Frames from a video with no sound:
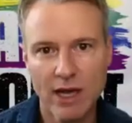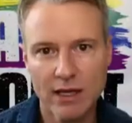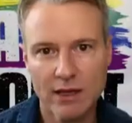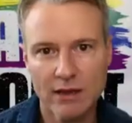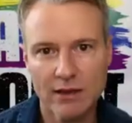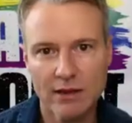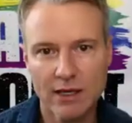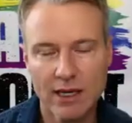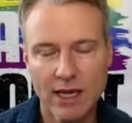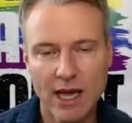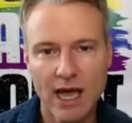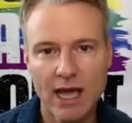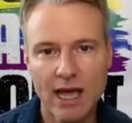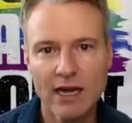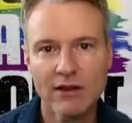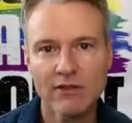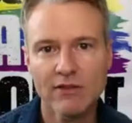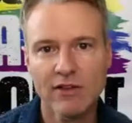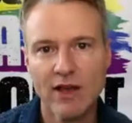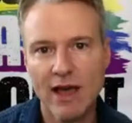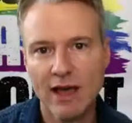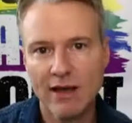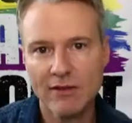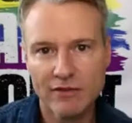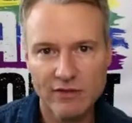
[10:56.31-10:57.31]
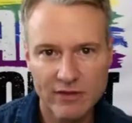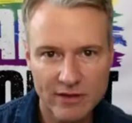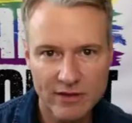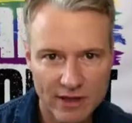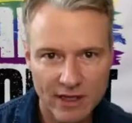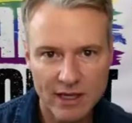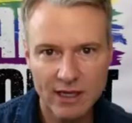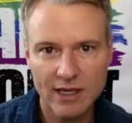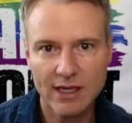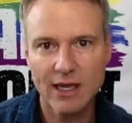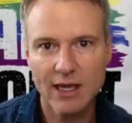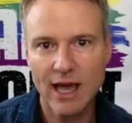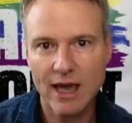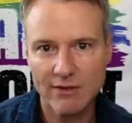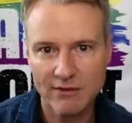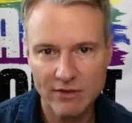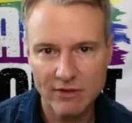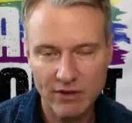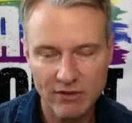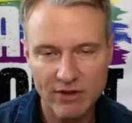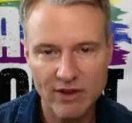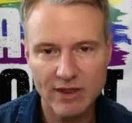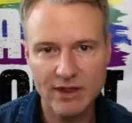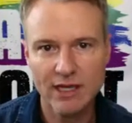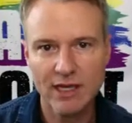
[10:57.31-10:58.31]
They kind of have to have
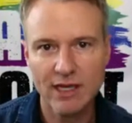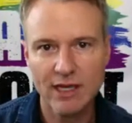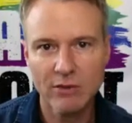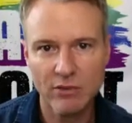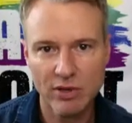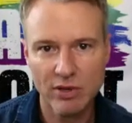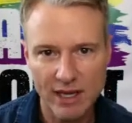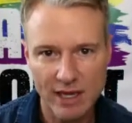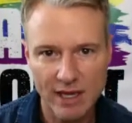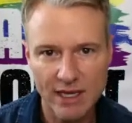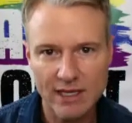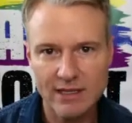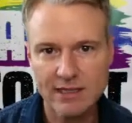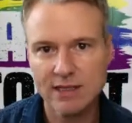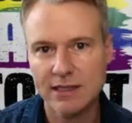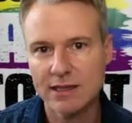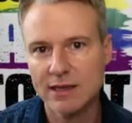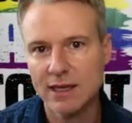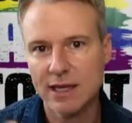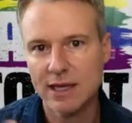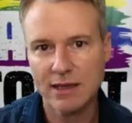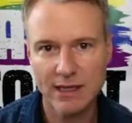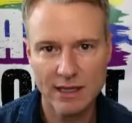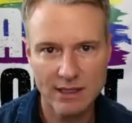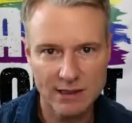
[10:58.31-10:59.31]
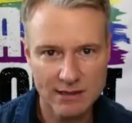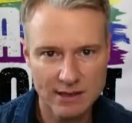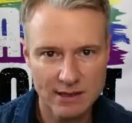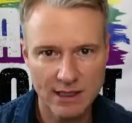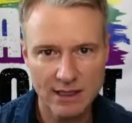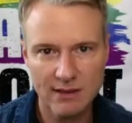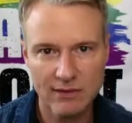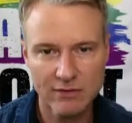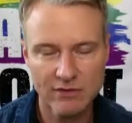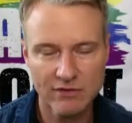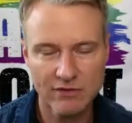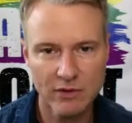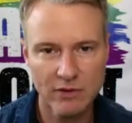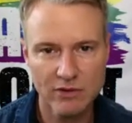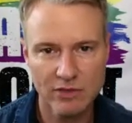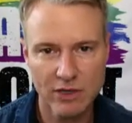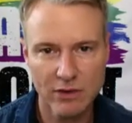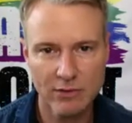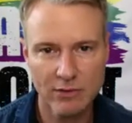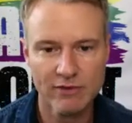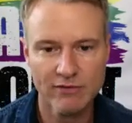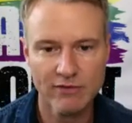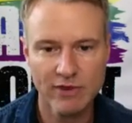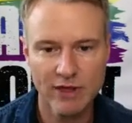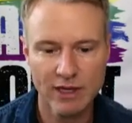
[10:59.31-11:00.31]
everything in place and then they send folks
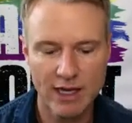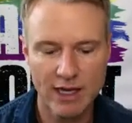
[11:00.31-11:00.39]
home if they